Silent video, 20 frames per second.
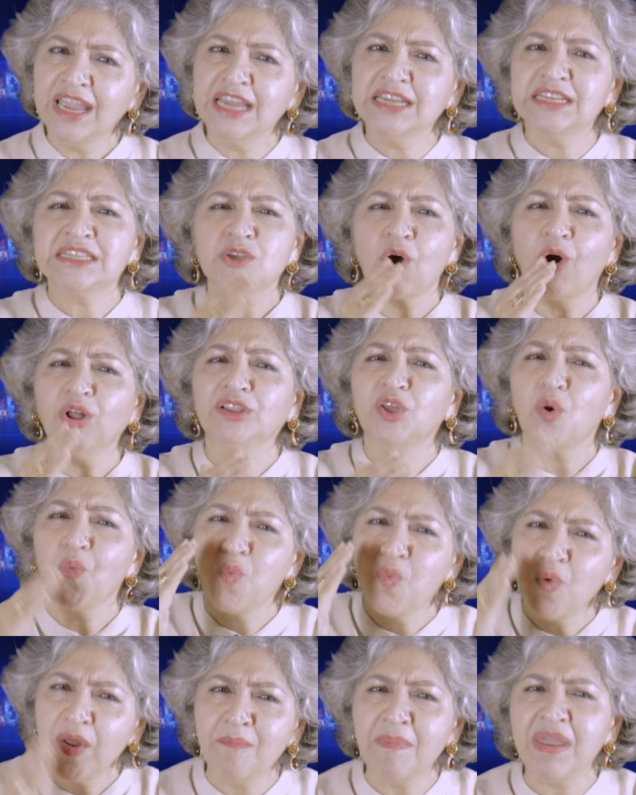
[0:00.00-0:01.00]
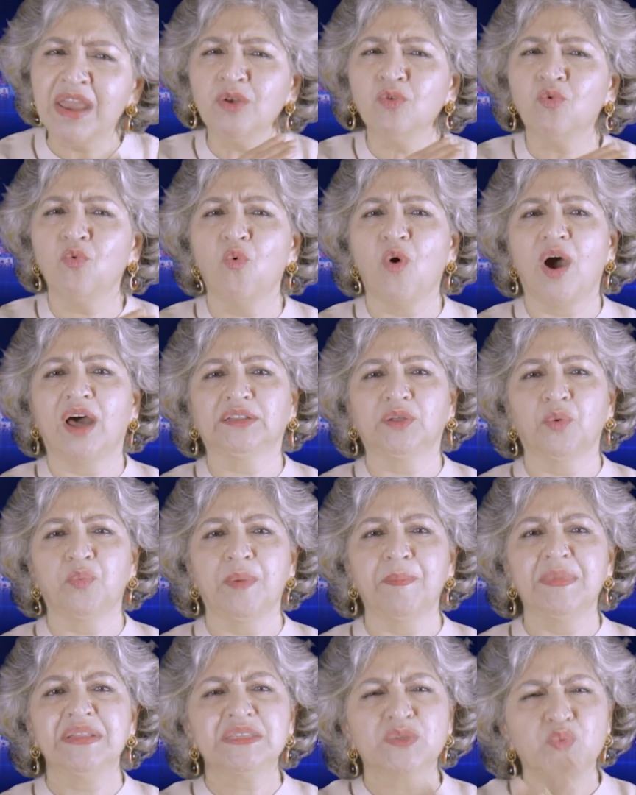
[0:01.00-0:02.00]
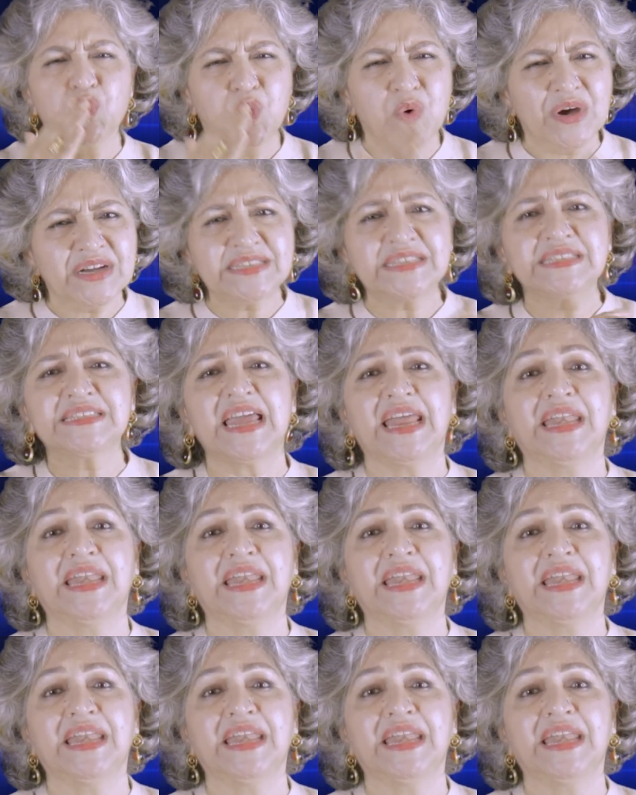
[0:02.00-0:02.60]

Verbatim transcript: it is all the women who are the women's worst